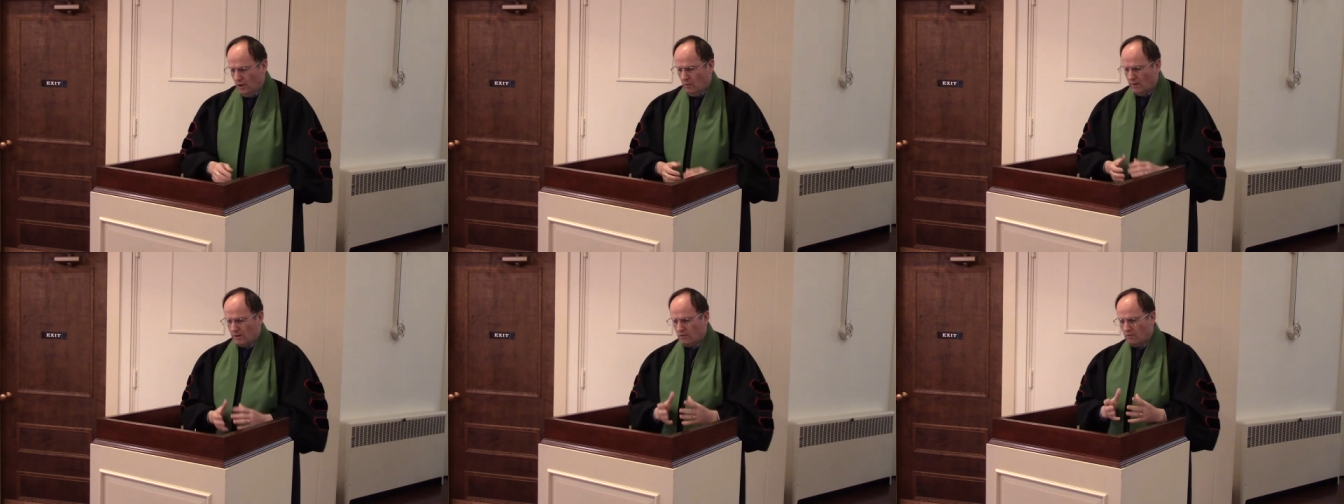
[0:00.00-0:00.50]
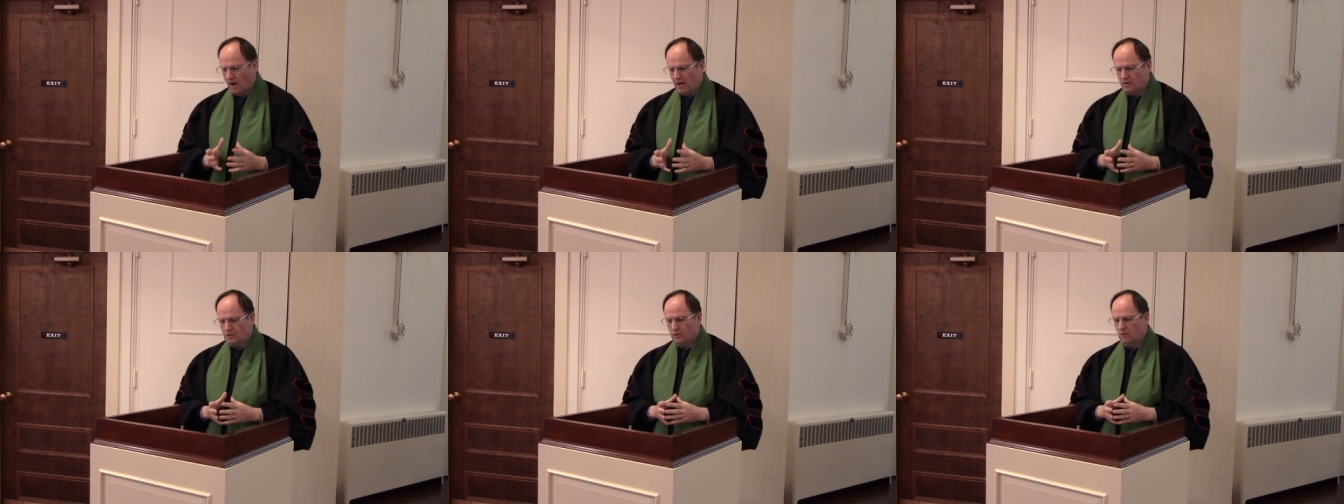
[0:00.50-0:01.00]
When
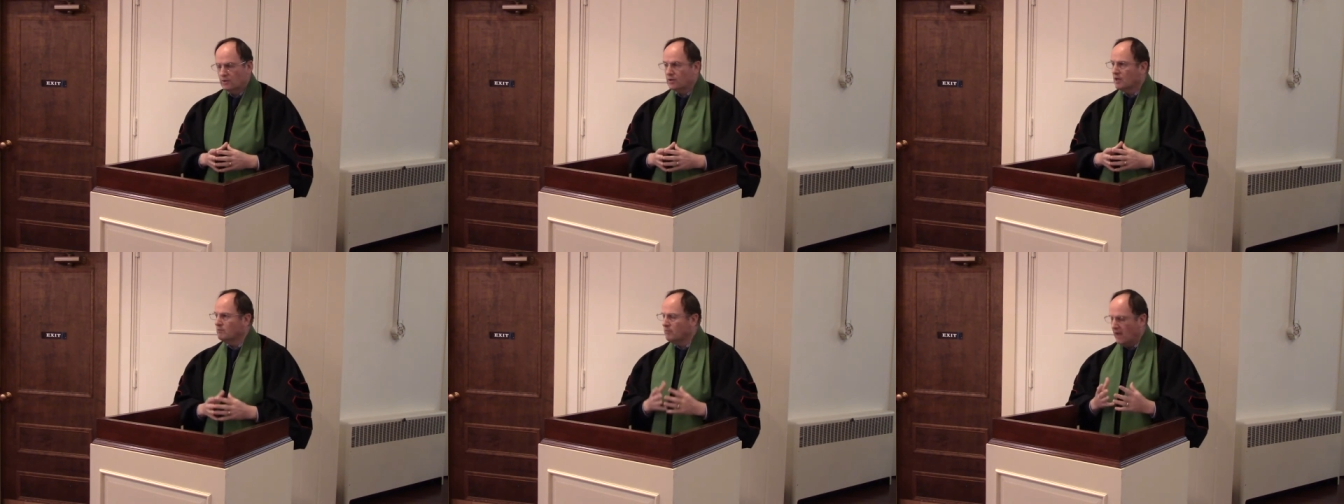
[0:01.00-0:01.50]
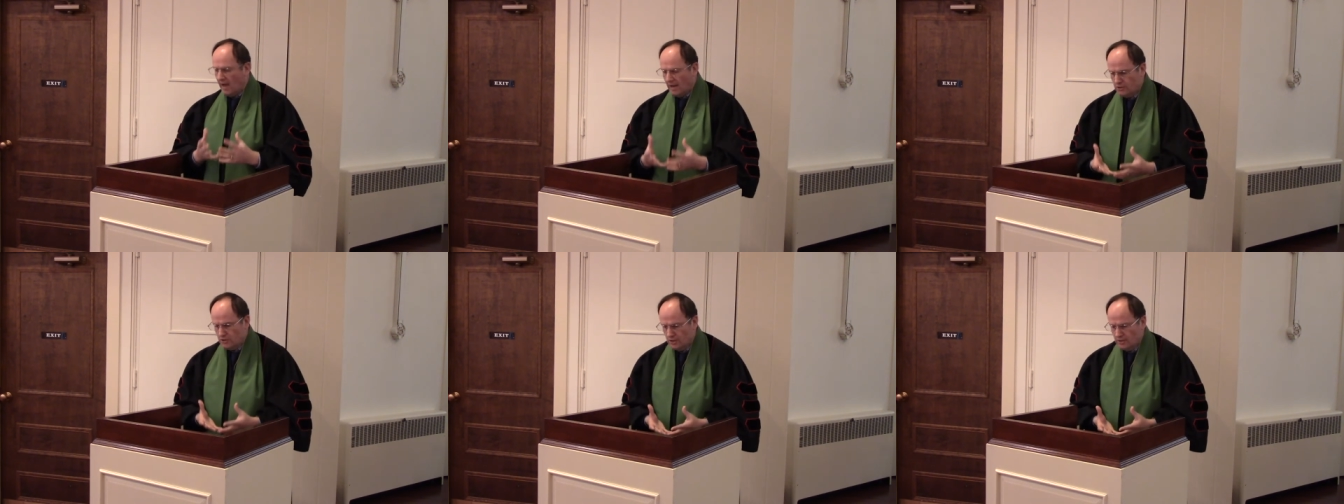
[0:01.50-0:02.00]
Christ showed
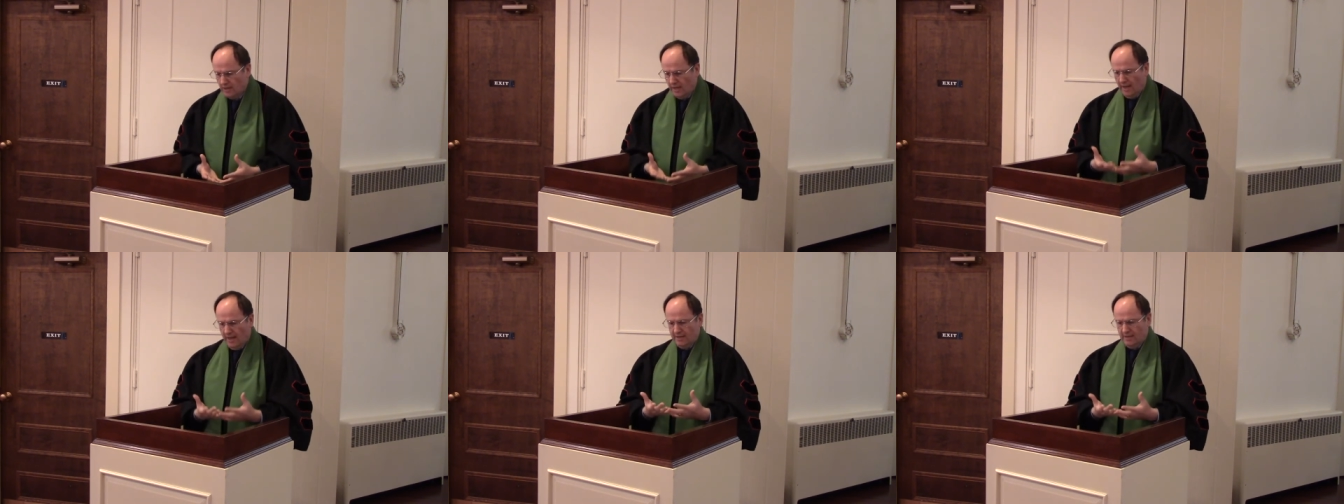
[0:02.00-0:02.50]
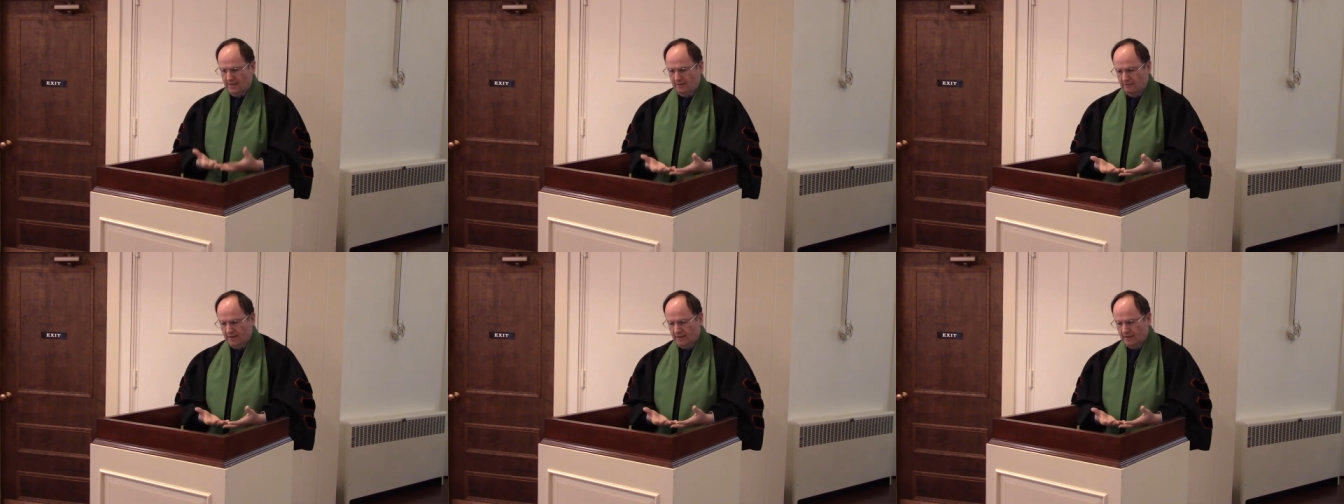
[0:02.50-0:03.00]
compassion and
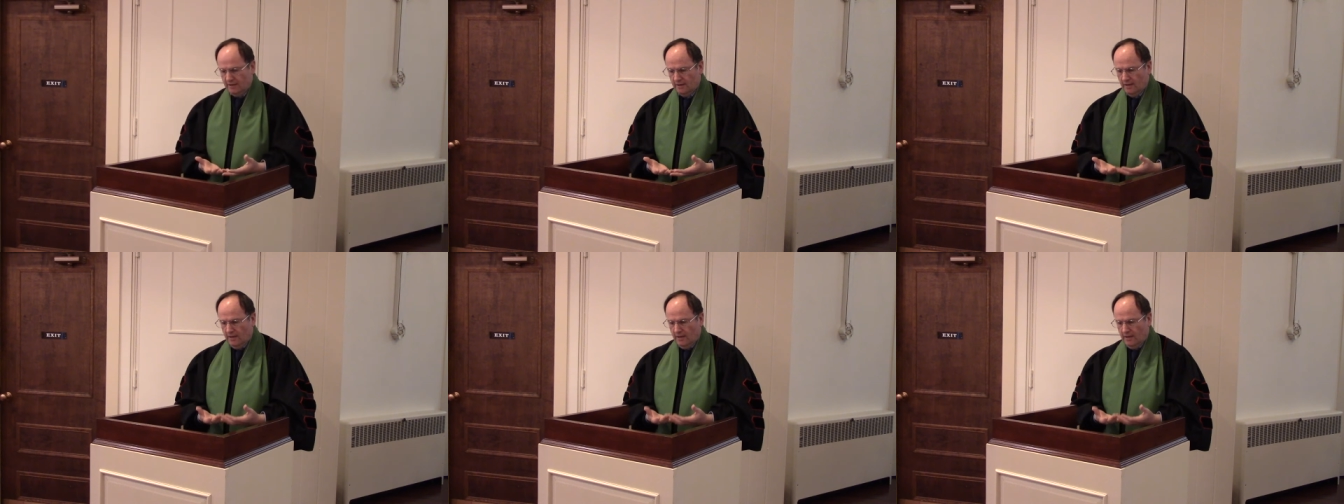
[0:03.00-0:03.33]
healing,